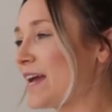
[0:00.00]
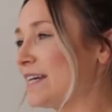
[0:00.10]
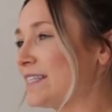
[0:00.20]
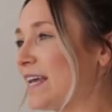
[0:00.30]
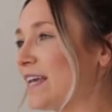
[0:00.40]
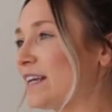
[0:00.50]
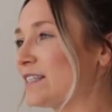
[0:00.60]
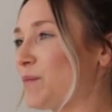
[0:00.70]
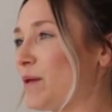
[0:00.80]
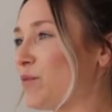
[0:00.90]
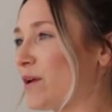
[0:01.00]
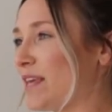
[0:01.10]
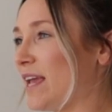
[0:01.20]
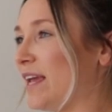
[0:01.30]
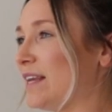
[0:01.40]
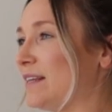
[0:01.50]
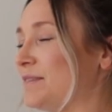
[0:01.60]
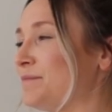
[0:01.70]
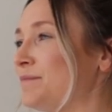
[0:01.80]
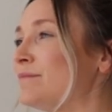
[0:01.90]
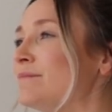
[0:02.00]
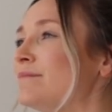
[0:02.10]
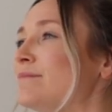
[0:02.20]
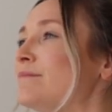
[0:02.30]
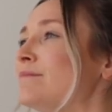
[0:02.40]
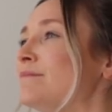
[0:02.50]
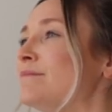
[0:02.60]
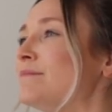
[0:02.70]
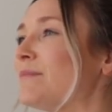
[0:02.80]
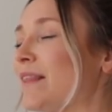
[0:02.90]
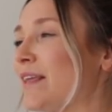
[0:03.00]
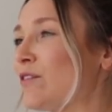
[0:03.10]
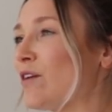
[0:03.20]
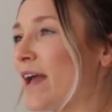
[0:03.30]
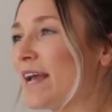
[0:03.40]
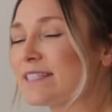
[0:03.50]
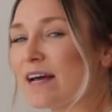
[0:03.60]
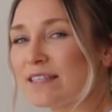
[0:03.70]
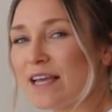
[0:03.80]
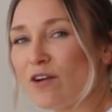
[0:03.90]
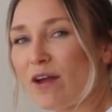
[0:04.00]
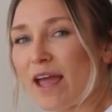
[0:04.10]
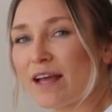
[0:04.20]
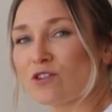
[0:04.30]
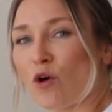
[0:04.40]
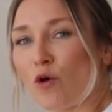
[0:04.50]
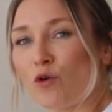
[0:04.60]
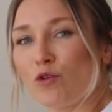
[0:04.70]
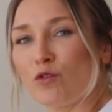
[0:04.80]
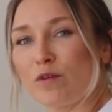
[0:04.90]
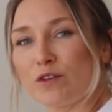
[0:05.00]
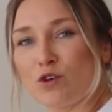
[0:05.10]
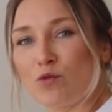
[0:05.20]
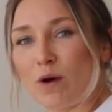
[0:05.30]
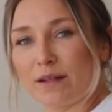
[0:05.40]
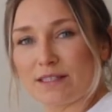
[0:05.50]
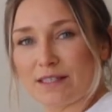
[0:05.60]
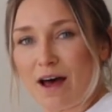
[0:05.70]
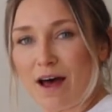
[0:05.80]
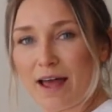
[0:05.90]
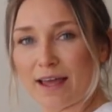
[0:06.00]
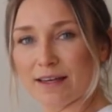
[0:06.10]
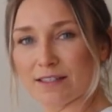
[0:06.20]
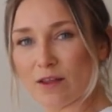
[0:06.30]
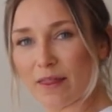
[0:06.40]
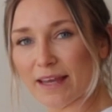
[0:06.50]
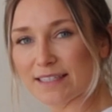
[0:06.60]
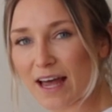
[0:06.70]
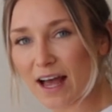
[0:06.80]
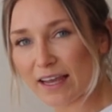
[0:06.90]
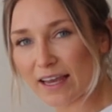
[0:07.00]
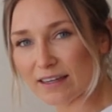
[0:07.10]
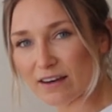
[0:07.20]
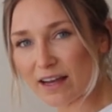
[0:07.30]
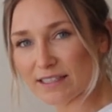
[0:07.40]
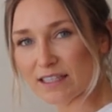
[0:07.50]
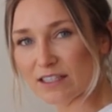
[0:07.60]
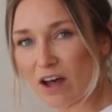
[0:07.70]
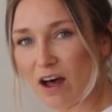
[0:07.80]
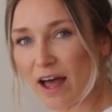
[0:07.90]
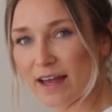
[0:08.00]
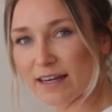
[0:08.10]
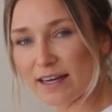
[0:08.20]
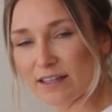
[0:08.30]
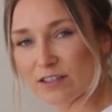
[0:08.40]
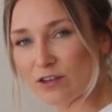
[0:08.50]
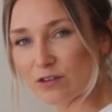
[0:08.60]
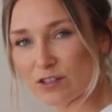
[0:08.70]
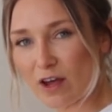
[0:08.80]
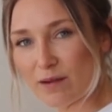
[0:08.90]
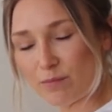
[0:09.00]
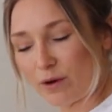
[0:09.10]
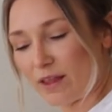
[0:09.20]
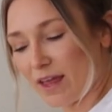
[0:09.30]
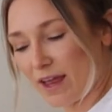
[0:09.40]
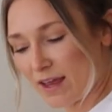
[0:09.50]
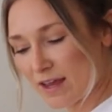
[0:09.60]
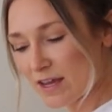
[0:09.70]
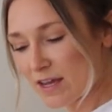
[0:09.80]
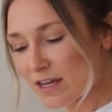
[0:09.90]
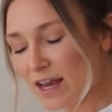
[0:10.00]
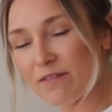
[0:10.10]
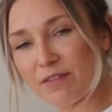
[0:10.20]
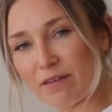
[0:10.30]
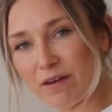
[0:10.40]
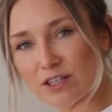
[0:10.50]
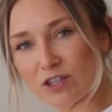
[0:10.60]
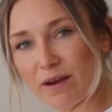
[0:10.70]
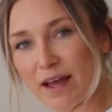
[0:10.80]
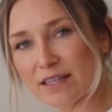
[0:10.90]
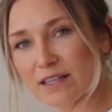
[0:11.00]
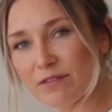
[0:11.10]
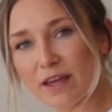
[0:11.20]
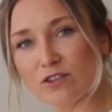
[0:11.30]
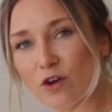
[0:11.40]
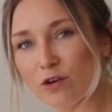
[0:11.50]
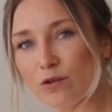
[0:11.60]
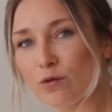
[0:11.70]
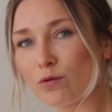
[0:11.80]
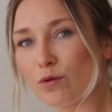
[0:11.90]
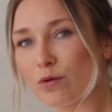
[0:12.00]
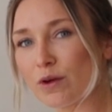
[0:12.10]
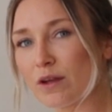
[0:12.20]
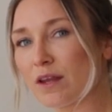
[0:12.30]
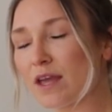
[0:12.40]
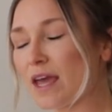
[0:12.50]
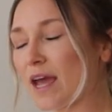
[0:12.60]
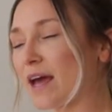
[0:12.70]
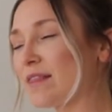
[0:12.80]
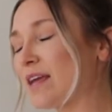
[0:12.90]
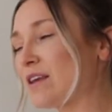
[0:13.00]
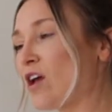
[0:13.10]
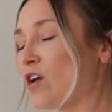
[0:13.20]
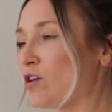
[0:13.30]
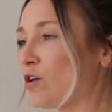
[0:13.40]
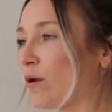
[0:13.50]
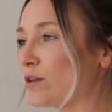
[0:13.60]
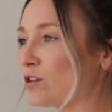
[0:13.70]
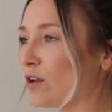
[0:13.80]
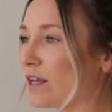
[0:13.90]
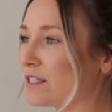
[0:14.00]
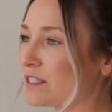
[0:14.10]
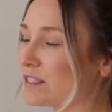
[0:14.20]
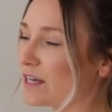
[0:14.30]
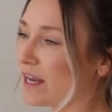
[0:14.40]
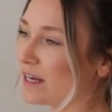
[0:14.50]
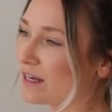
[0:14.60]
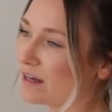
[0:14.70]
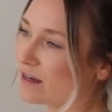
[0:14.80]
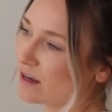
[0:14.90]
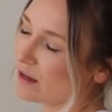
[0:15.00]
Taking a nice big breath in, and then on your exhale, take your hands over to one side so that they tuck in nice and tight into your side body there. If they reach around, if they don't, all good. And then you're going to extend